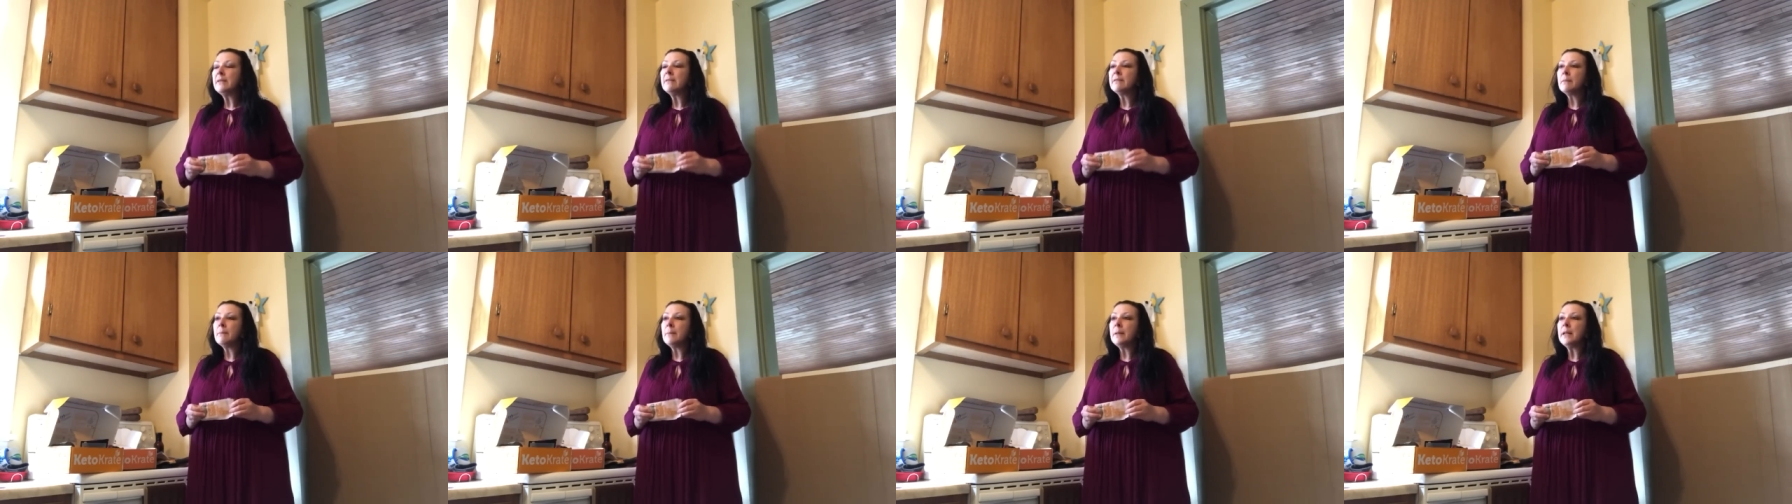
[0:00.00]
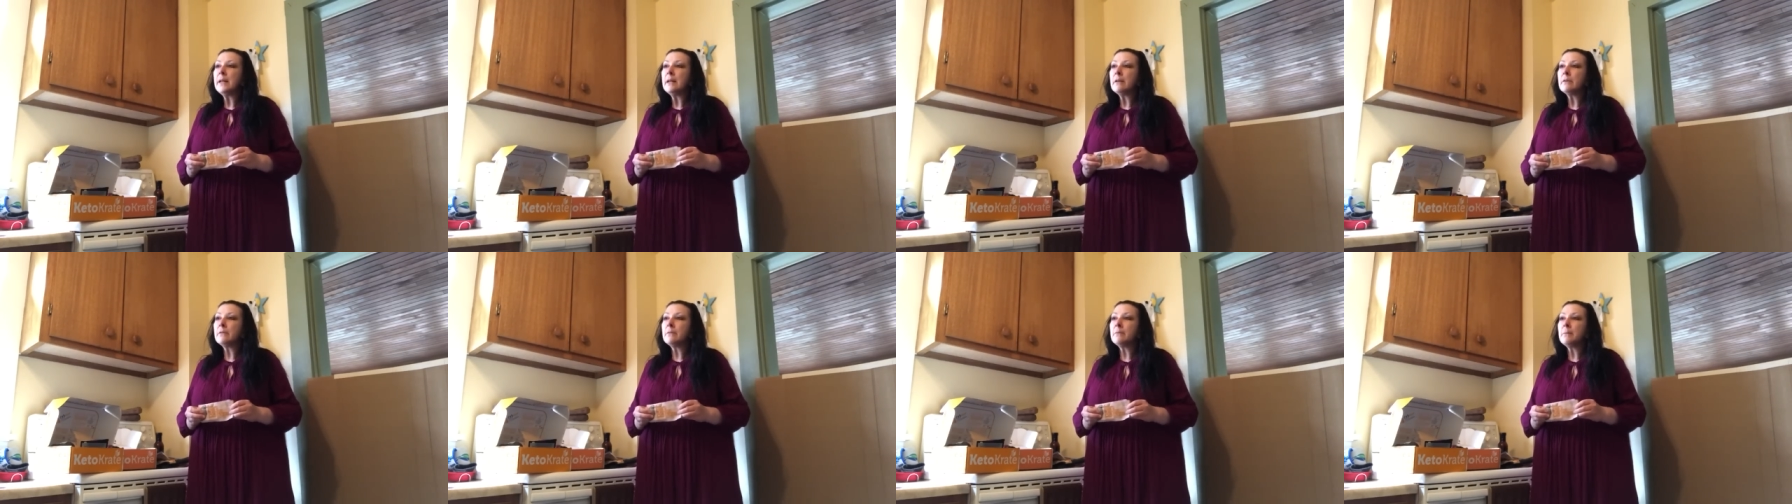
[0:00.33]

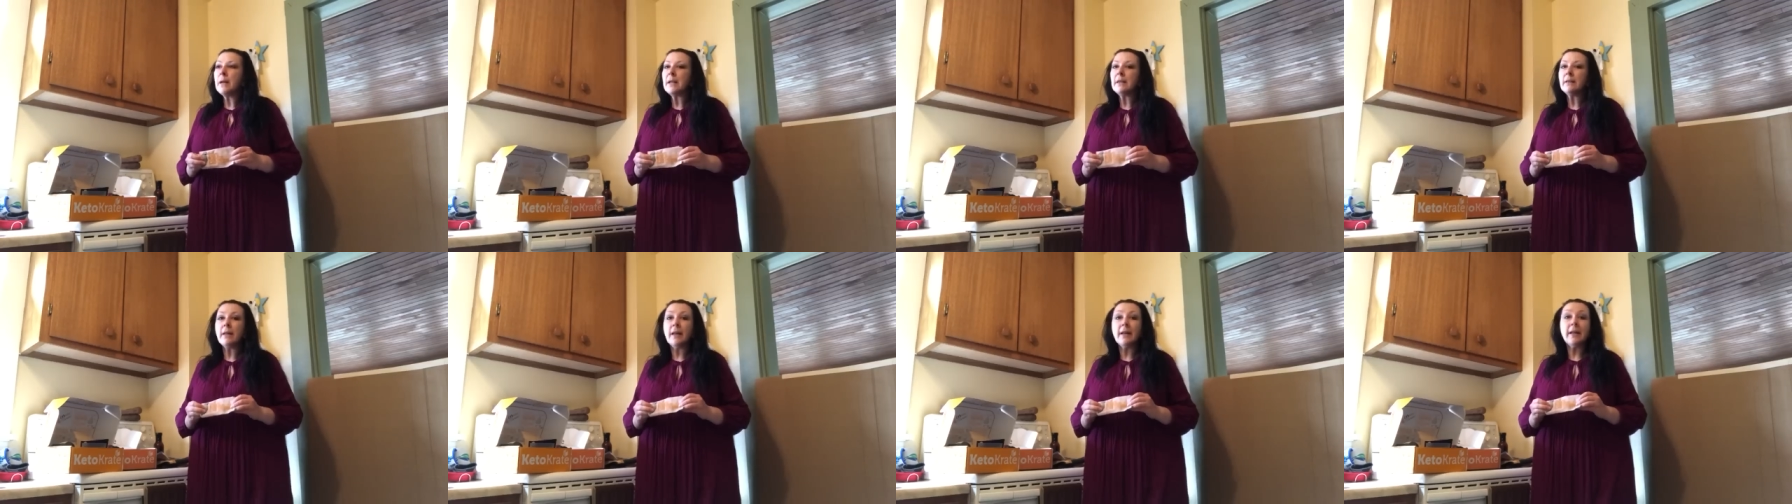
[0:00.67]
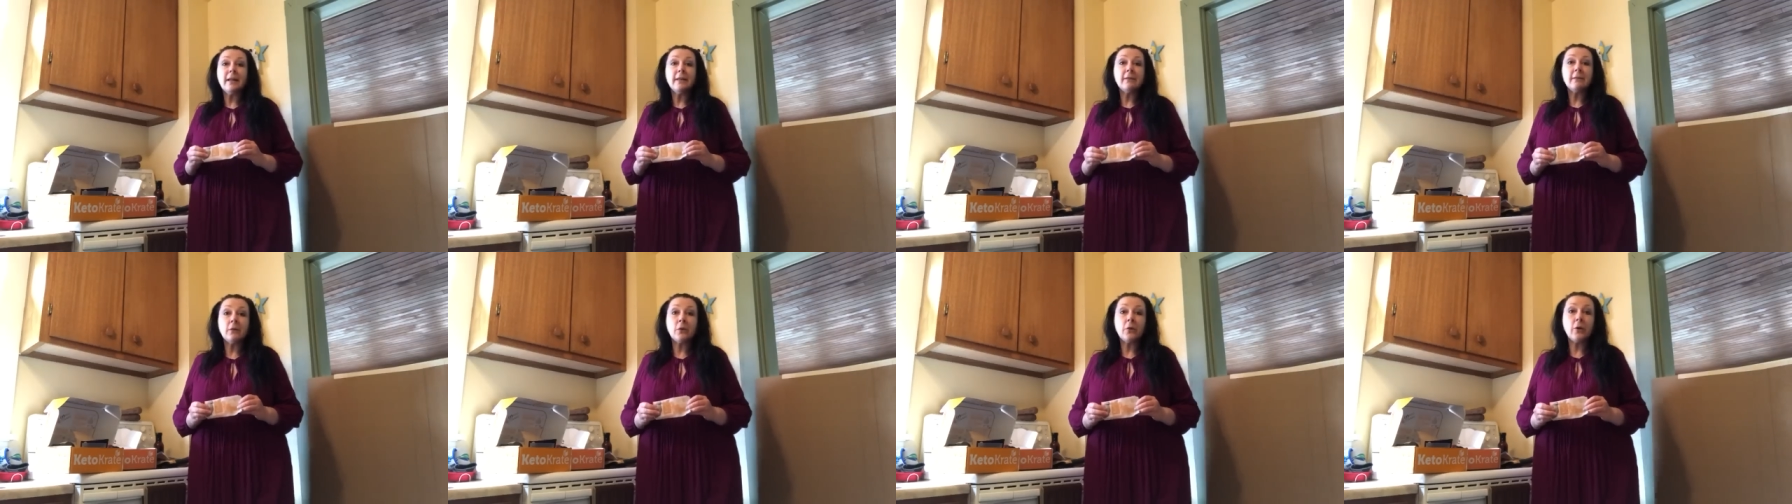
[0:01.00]
Somebody else might like
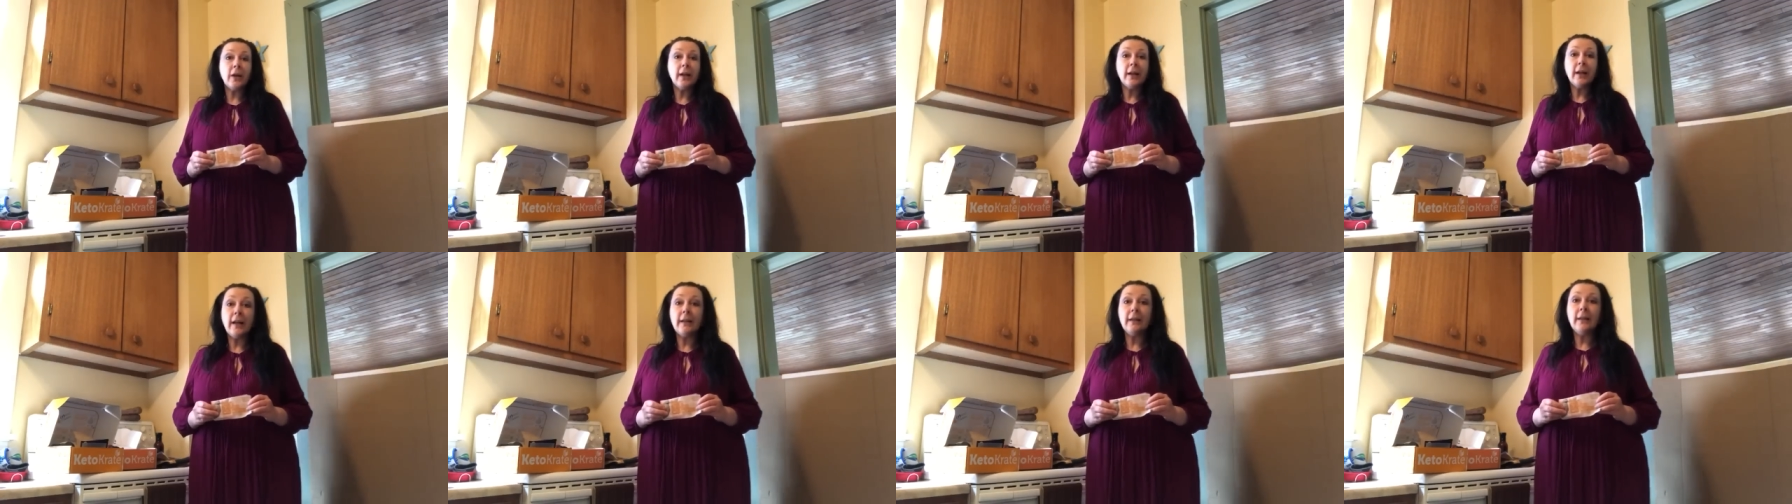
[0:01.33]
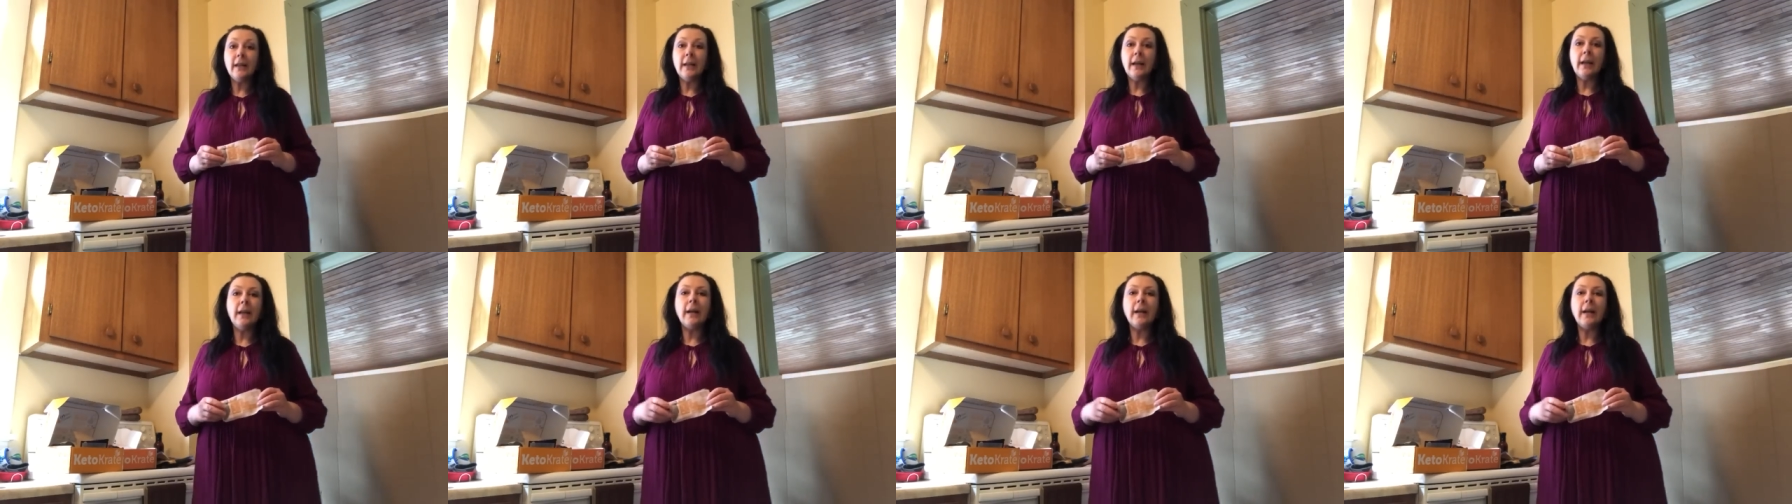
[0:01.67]
it. It's a great idea,